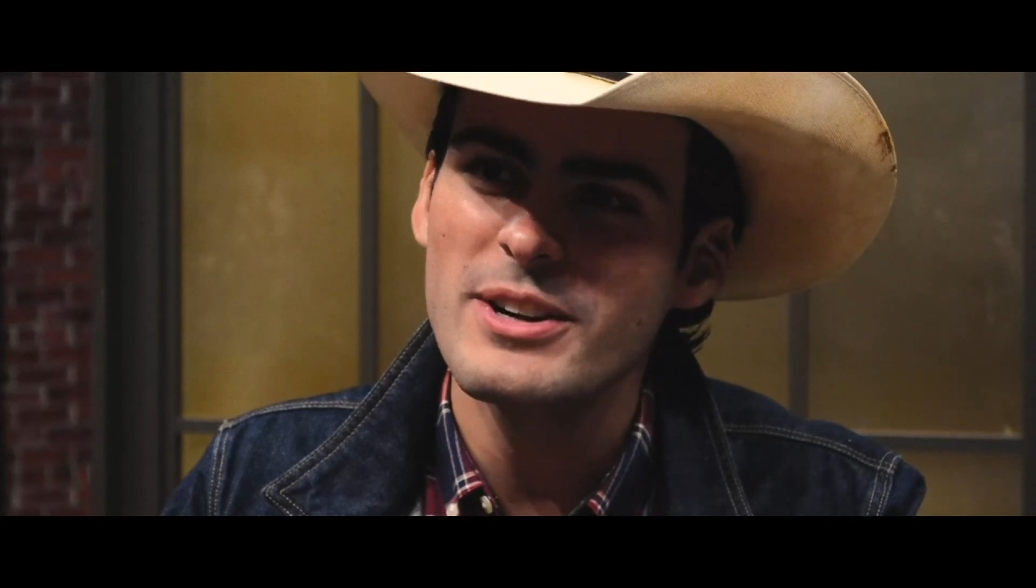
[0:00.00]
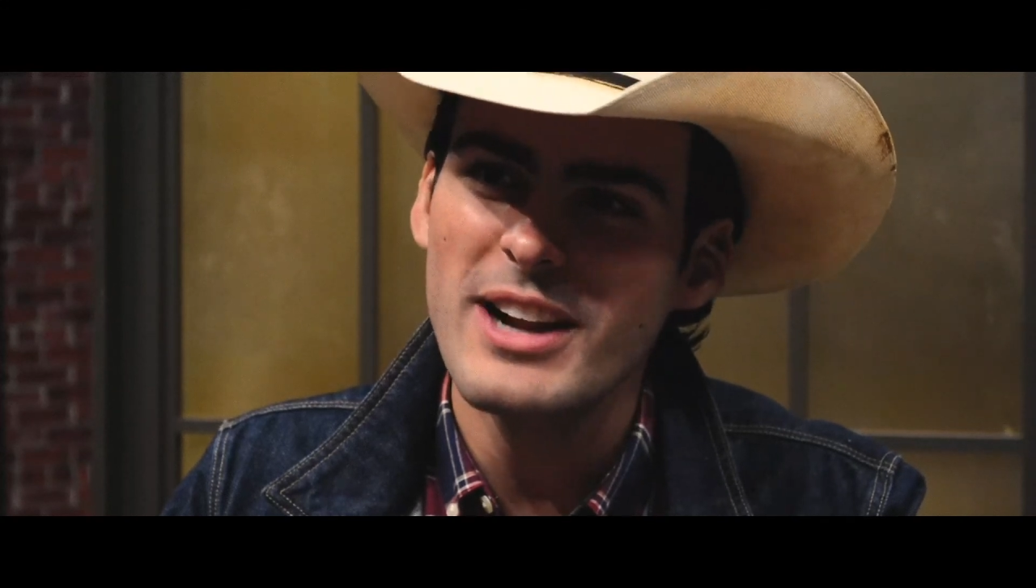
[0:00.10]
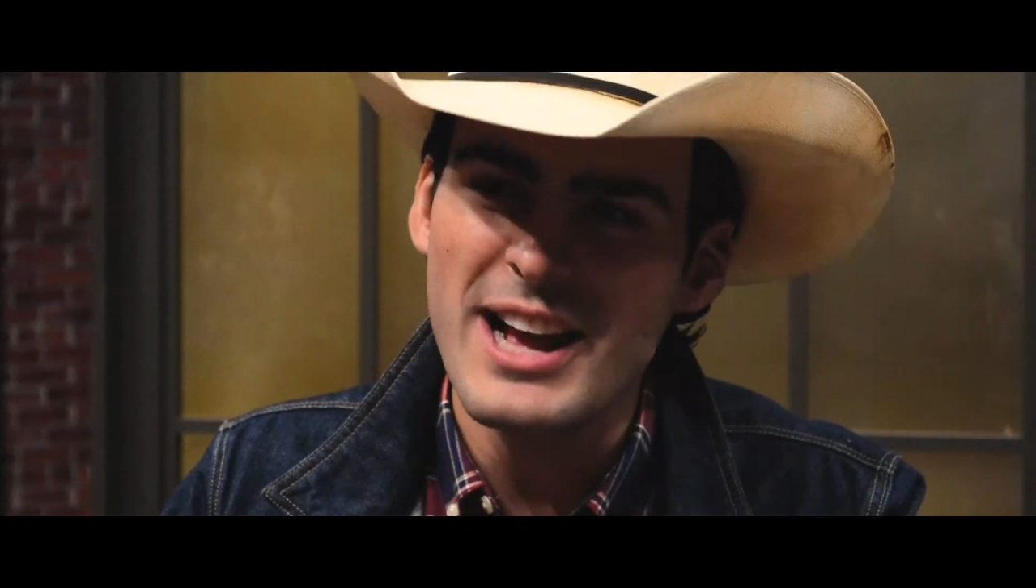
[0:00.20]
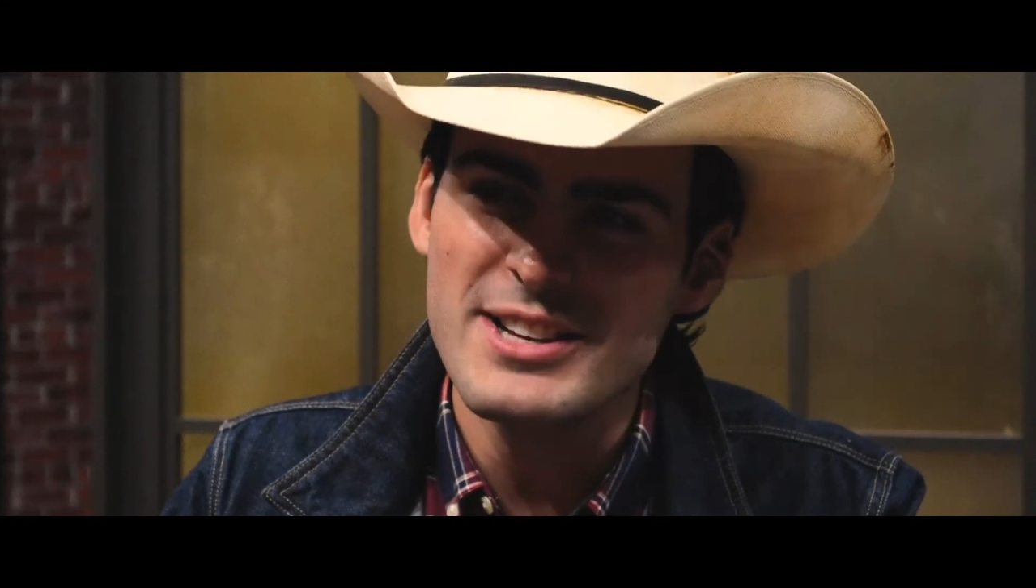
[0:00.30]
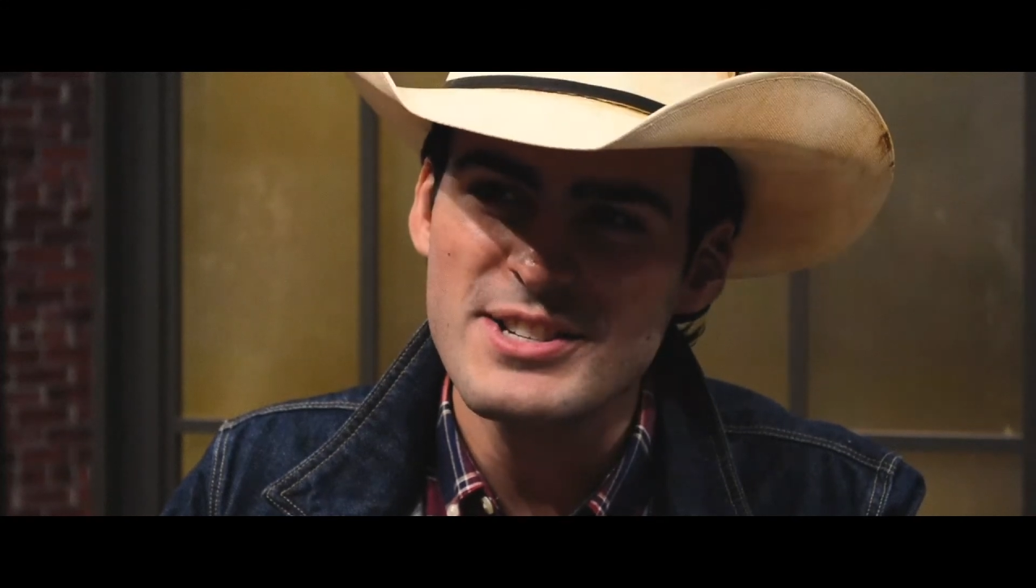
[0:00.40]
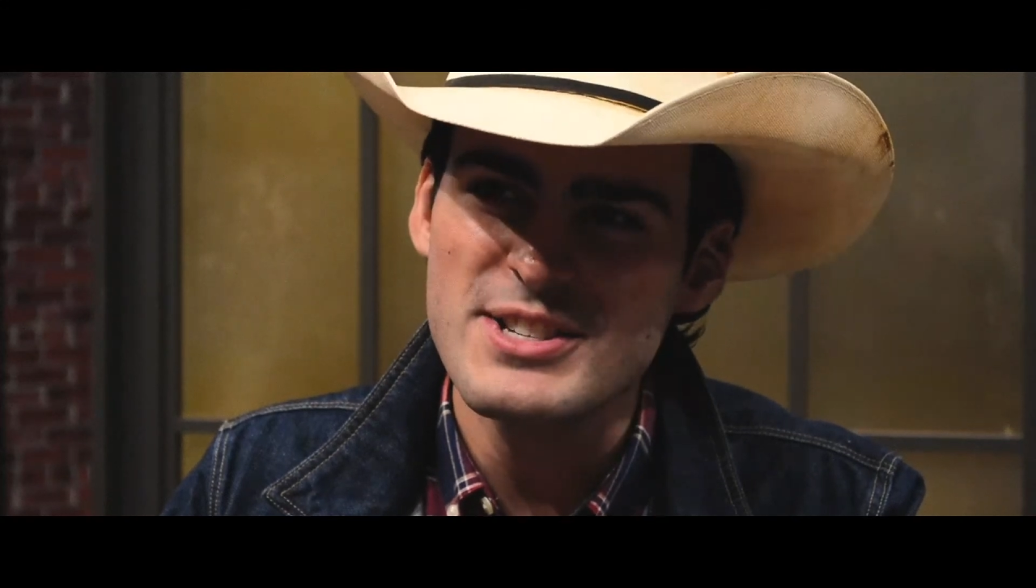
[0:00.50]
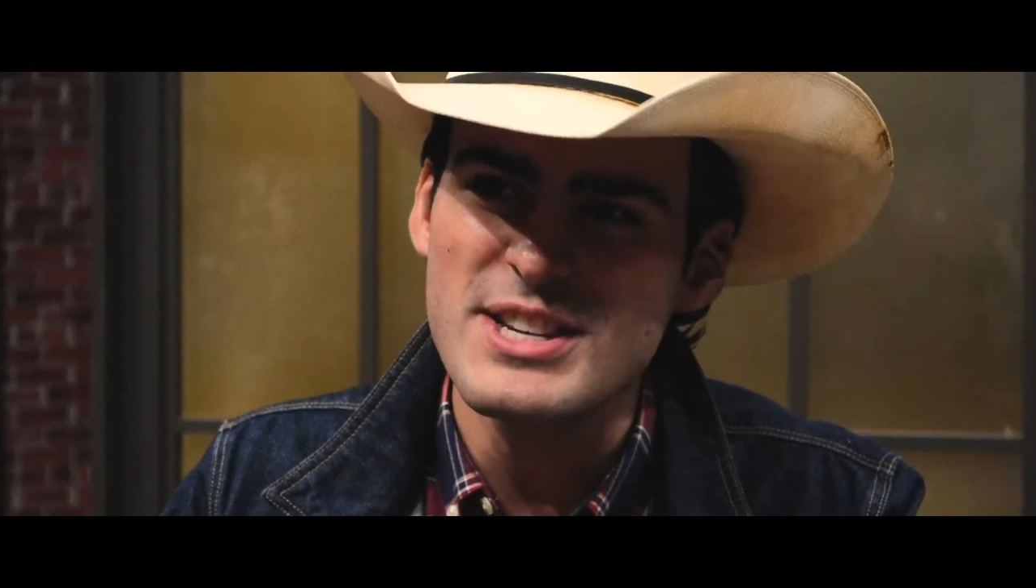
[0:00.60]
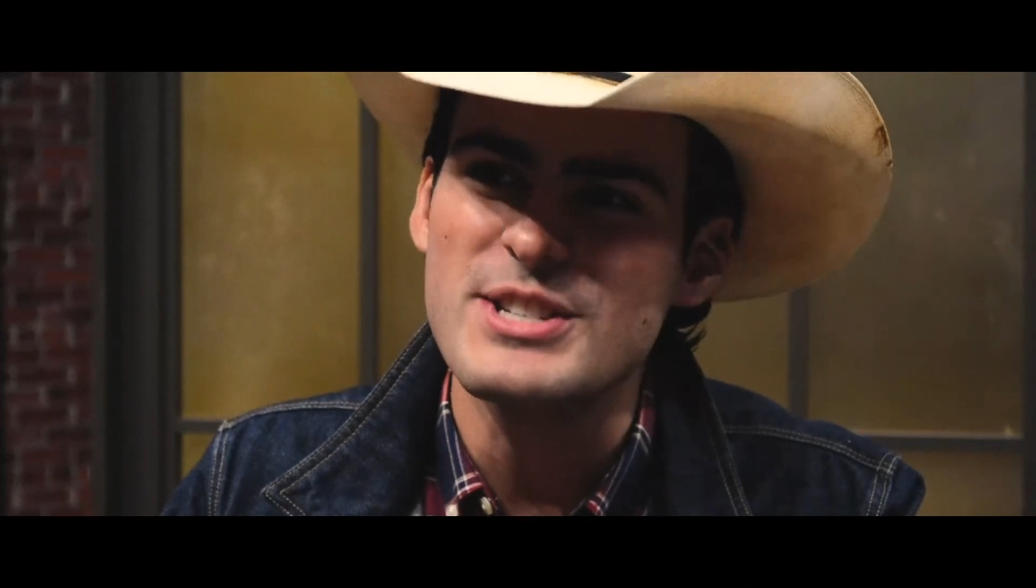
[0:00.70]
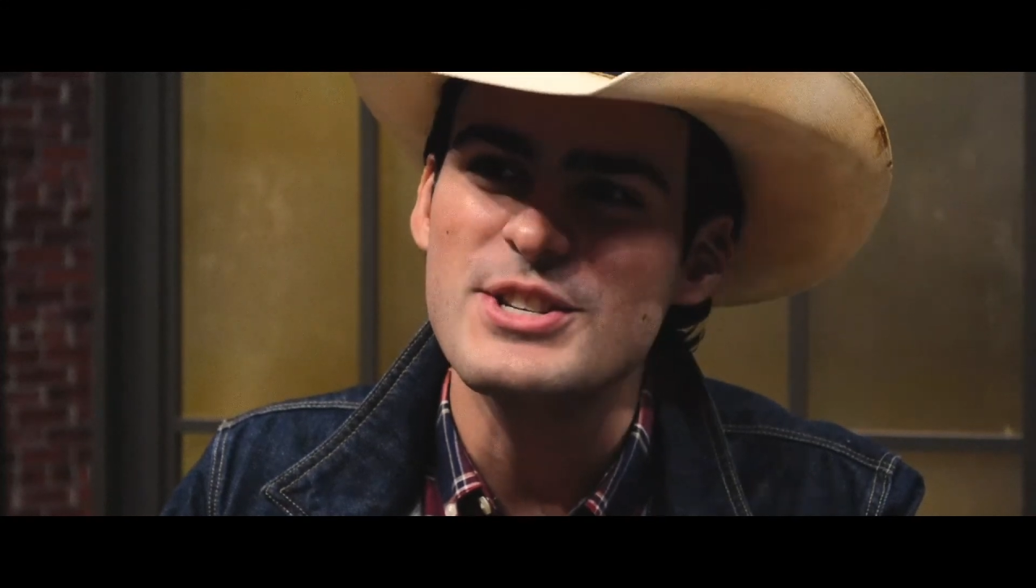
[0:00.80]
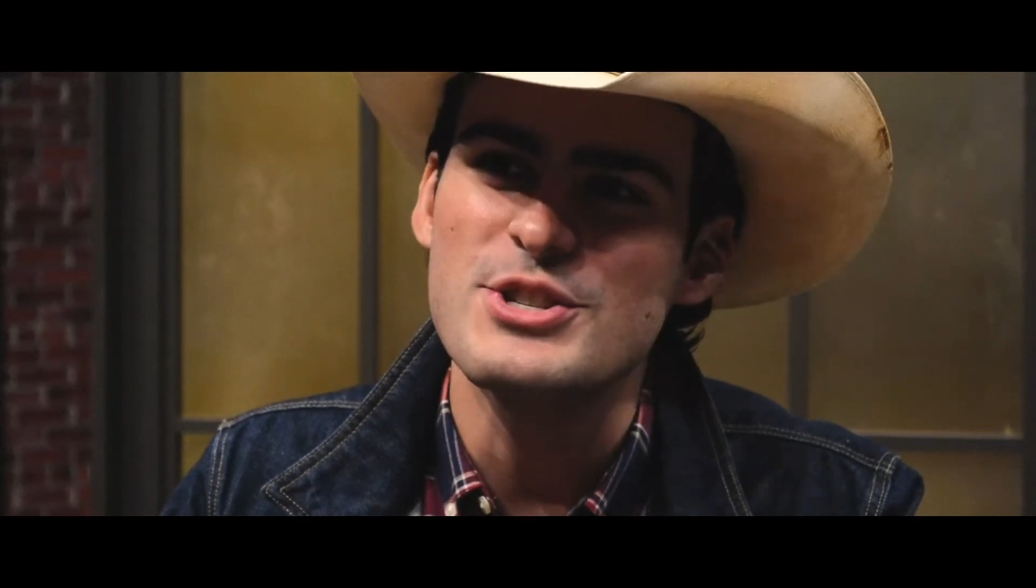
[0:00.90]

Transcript: license is a